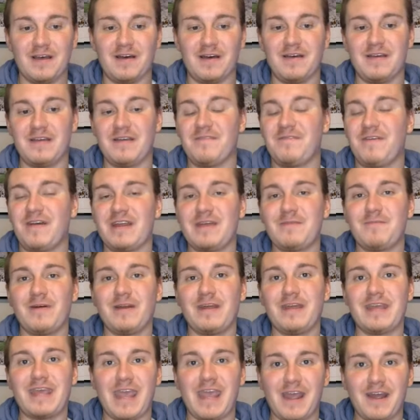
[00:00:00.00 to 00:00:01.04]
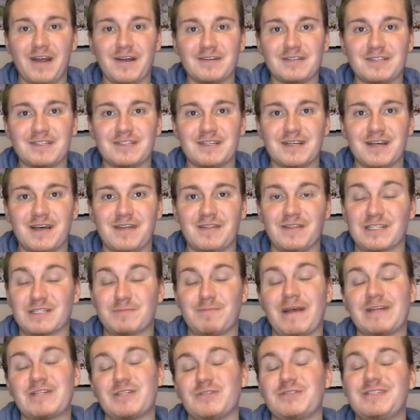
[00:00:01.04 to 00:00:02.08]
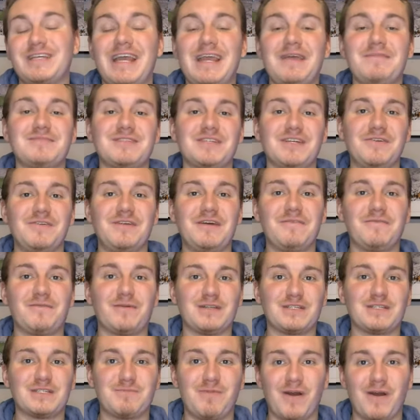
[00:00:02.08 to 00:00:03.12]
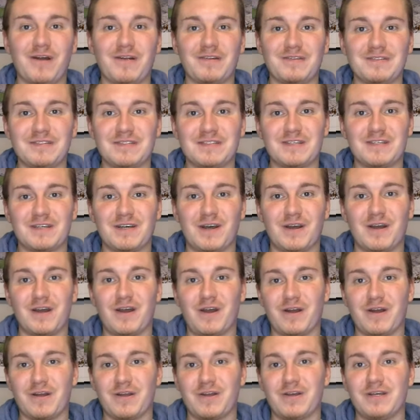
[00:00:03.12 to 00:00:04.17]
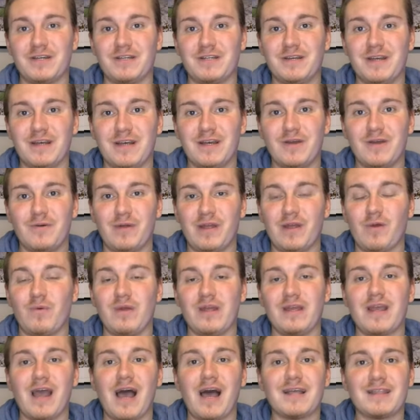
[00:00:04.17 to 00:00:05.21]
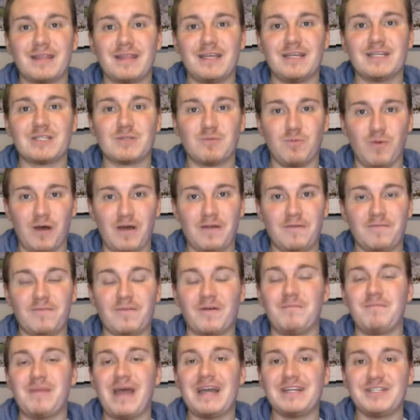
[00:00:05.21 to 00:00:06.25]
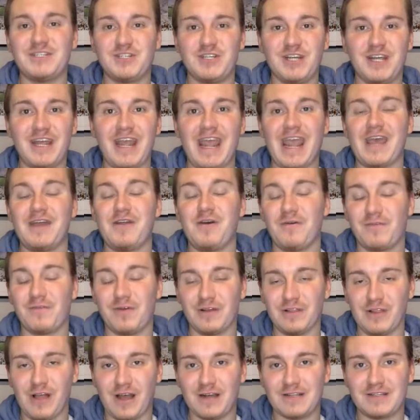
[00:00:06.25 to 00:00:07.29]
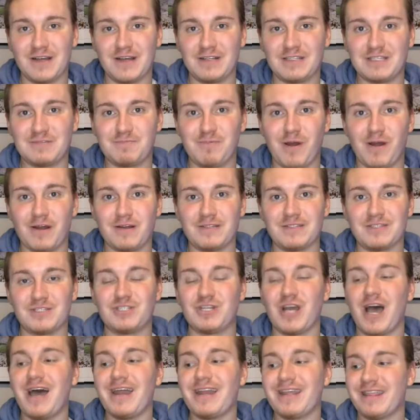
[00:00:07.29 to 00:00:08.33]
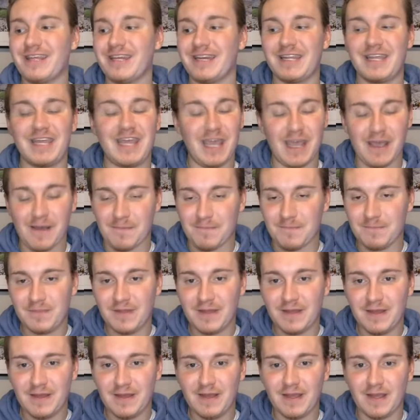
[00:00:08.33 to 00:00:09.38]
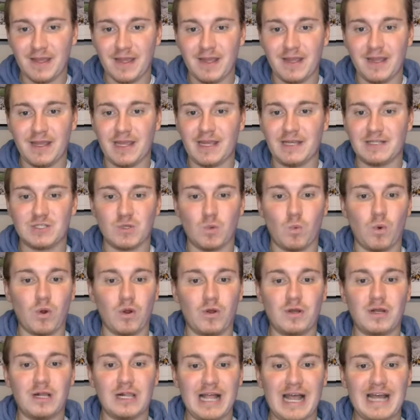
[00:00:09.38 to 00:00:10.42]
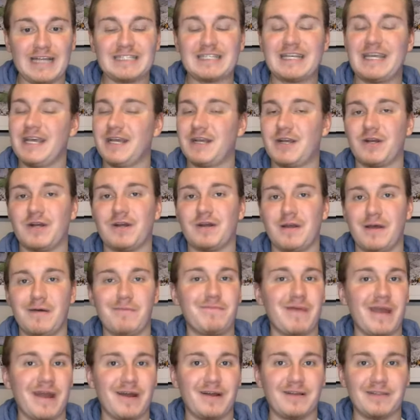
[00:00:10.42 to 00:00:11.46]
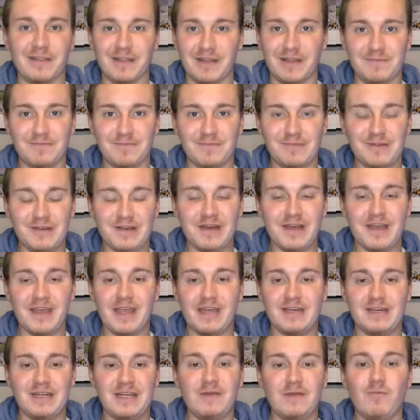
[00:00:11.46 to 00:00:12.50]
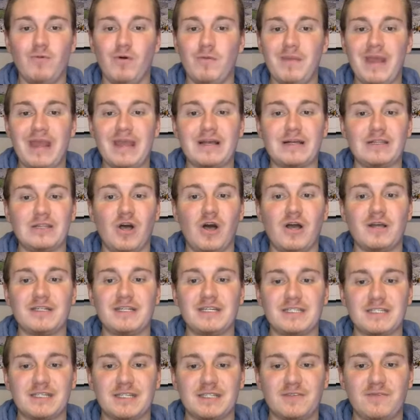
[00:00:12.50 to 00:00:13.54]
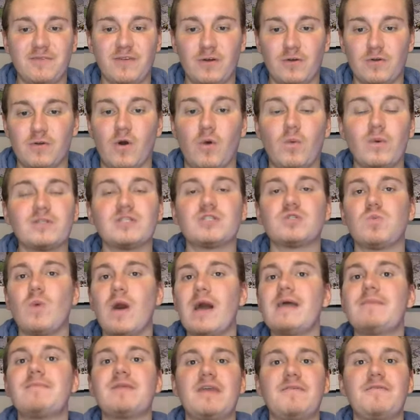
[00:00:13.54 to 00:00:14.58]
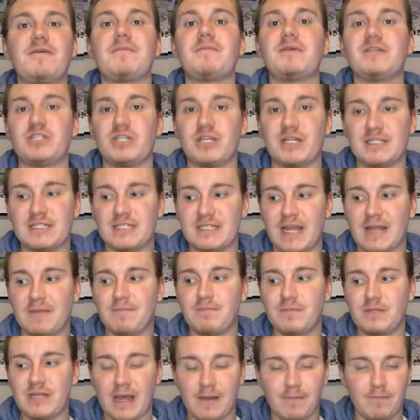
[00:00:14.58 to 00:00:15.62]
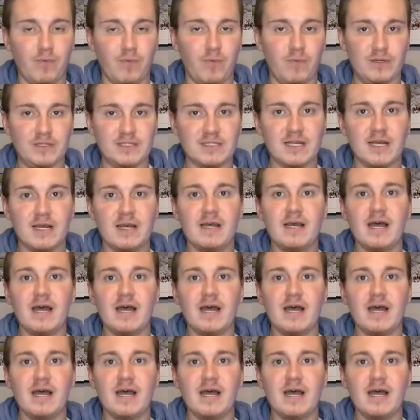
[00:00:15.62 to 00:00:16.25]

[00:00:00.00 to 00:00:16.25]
If anybody cares, the special teams unit for the Spartans are good. We got this one from Matt Sheehan over at Locked On Spartans. Jonathan Kim is a world-class kicker, apparently. And he will make a long-distance field goal, which is why I'm giving Michigan State 10 points.